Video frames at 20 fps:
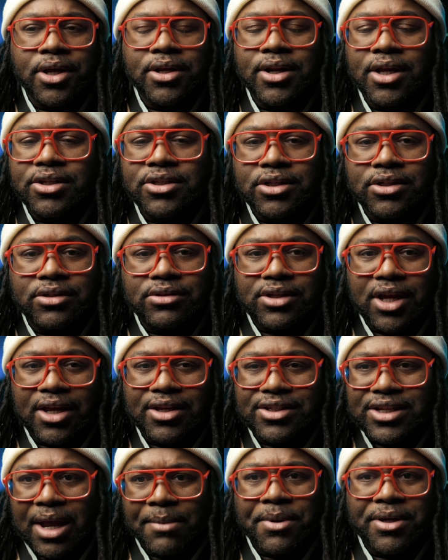and they just
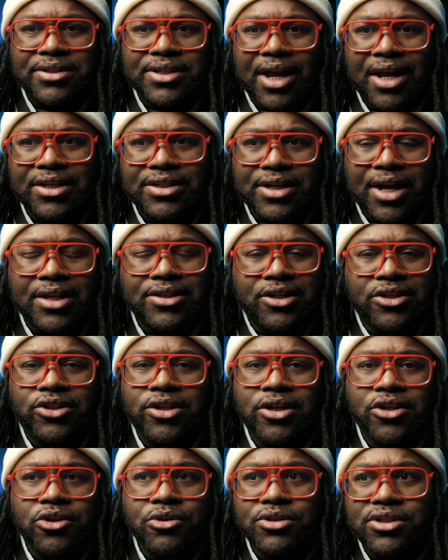take side-by-side shots, and
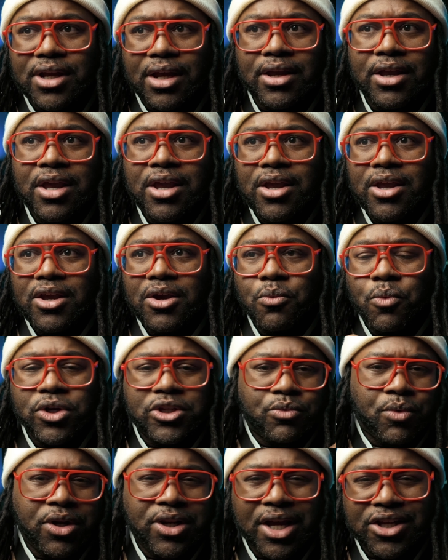then you say
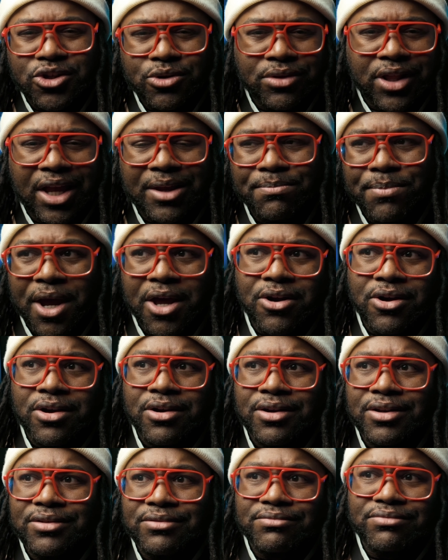which one that you like
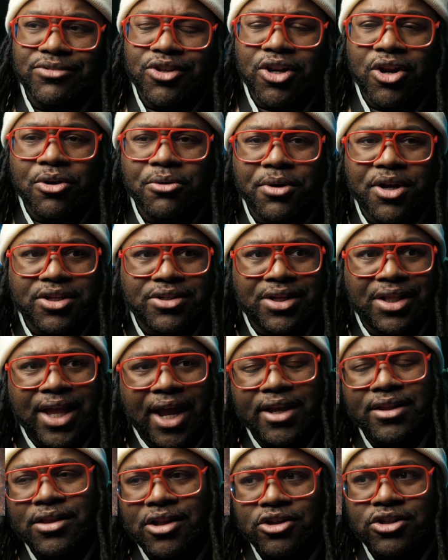better, and you know, because the
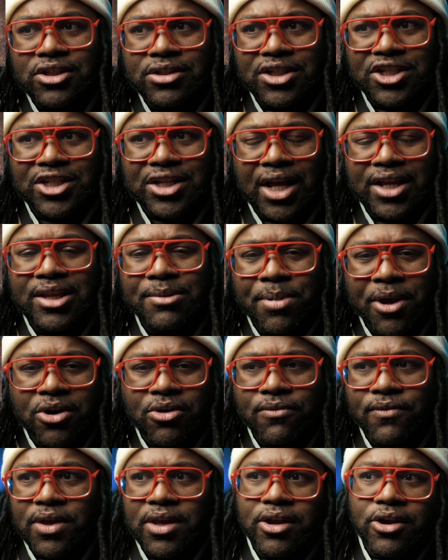light looks slightly
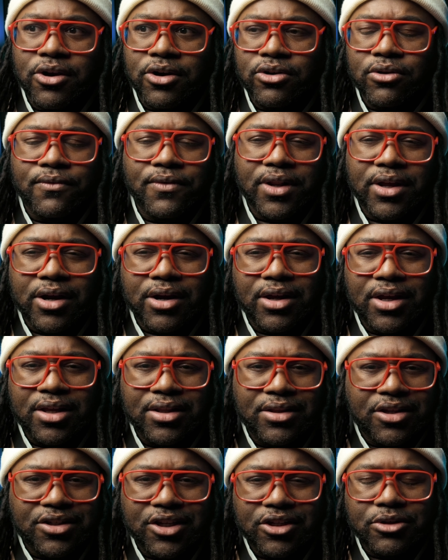better over here and over there
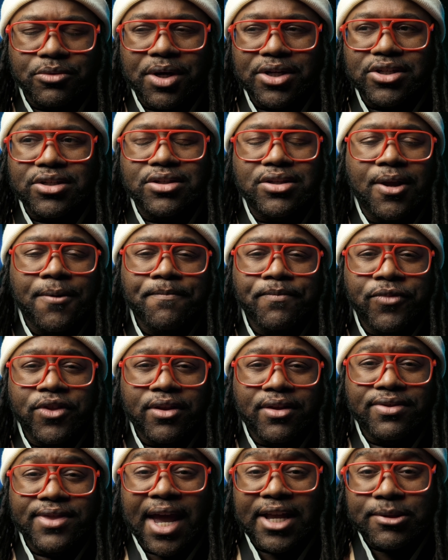in the situations.
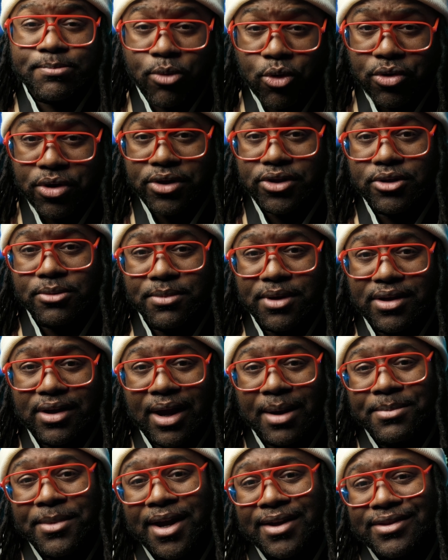That's boring to me.
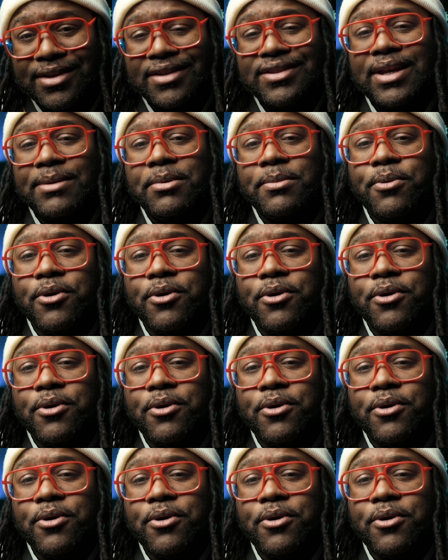I'm not that type of